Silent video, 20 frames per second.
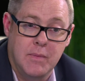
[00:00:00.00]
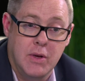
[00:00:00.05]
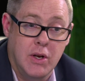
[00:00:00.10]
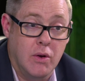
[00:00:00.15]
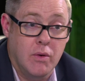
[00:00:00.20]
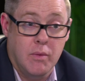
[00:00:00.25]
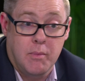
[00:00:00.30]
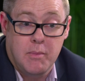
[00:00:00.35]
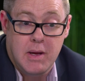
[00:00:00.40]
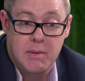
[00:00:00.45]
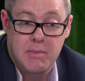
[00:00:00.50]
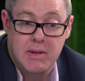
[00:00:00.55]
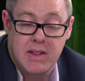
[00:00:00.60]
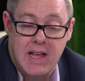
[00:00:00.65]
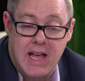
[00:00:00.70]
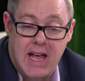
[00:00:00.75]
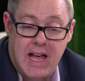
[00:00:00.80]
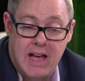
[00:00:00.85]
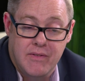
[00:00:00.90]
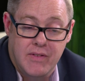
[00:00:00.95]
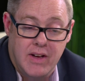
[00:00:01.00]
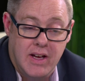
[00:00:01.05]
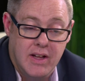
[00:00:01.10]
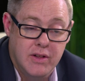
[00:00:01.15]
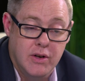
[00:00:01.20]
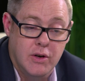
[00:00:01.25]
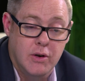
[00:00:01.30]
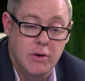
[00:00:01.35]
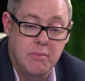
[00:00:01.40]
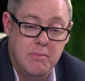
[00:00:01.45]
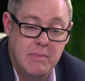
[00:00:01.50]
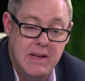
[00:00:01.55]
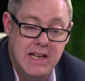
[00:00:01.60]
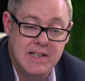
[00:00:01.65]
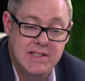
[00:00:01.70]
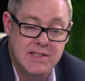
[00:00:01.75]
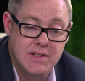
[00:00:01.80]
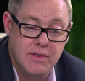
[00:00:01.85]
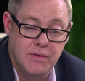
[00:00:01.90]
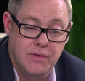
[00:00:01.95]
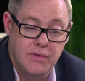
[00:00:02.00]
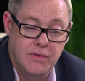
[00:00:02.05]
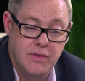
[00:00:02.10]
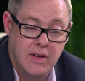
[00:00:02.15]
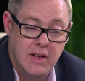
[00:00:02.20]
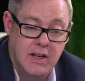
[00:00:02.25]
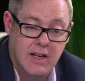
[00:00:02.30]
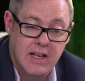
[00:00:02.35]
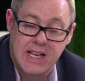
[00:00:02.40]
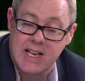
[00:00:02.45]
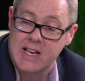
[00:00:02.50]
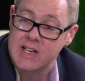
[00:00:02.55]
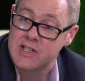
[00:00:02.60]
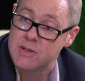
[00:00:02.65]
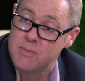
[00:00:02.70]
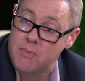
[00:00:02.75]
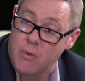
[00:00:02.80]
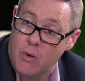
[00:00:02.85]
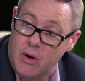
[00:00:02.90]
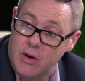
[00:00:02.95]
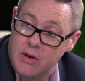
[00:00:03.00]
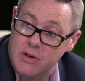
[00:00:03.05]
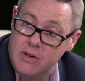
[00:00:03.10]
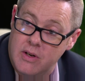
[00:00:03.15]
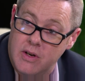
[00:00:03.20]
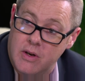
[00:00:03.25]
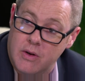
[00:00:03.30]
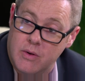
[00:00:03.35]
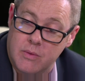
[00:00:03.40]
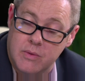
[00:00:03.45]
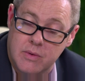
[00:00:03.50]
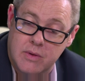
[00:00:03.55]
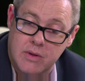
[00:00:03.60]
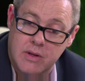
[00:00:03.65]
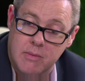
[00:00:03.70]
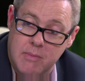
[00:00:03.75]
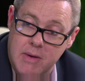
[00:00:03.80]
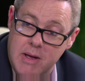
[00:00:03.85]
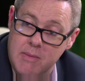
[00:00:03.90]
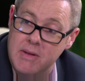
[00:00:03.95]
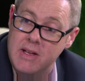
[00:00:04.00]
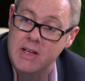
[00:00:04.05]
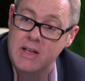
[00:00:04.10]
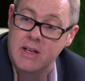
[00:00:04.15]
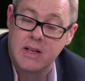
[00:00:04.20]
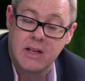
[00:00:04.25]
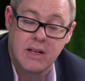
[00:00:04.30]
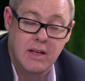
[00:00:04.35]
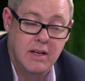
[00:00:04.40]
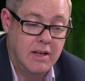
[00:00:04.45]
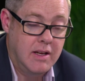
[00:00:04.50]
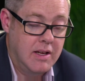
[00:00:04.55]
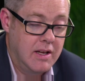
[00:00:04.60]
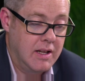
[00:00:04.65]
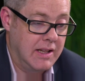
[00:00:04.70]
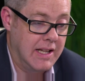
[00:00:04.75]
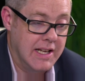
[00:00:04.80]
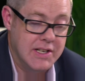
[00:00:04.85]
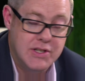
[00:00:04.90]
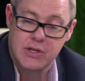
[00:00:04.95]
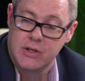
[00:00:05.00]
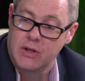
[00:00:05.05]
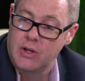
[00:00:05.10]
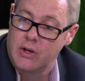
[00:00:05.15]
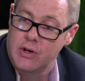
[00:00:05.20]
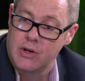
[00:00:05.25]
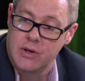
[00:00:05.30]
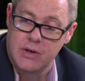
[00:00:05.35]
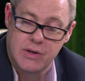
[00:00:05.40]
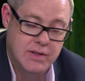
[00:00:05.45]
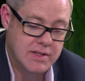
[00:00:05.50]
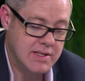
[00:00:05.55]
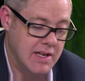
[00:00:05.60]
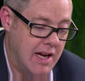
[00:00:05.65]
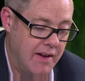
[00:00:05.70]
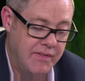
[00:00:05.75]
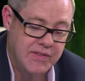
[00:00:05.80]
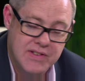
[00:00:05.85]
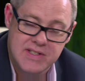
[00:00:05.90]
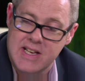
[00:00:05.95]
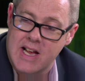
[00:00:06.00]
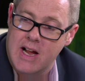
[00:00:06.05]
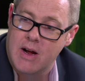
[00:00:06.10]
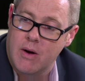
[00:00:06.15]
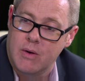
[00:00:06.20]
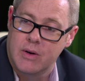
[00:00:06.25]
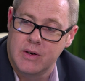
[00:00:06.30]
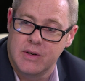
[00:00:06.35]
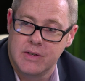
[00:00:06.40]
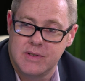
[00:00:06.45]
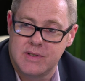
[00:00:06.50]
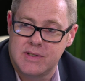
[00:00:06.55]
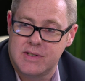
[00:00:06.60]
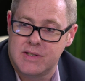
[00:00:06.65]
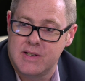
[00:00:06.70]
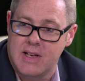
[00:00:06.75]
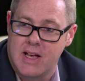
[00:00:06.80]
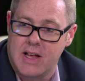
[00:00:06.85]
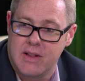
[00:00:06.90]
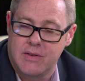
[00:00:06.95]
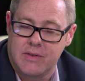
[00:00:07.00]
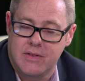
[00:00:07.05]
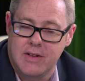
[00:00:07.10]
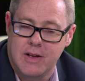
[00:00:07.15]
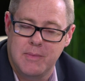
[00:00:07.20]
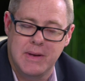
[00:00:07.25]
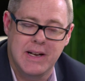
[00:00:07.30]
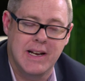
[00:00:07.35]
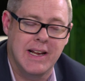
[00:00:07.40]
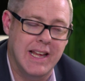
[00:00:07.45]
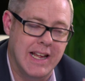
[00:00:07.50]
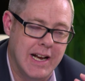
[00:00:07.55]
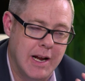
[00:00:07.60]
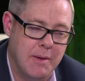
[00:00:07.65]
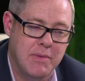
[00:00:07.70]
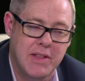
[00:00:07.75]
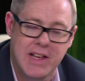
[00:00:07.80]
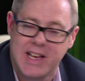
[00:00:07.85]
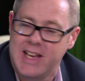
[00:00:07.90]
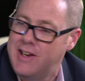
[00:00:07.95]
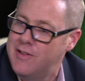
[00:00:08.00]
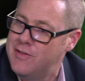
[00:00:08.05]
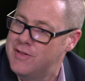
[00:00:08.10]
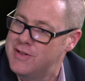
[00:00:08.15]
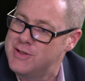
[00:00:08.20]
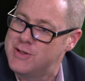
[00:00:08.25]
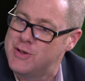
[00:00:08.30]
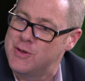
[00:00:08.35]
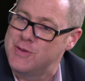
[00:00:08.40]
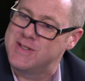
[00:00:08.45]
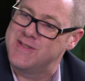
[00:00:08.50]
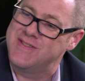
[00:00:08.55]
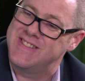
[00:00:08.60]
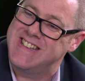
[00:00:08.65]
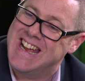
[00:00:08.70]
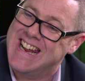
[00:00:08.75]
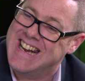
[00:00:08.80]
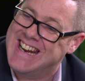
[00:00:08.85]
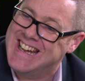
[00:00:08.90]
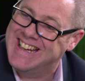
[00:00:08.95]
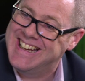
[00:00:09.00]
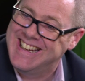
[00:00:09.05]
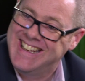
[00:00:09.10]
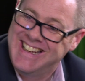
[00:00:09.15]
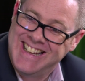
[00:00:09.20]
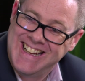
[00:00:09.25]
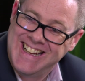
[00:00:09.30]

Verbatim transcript: You know, maybe they have other means of getting support. You know, there may be lunch and learns, office hours. Others. I mean, again, I'm thinking of in terms of data.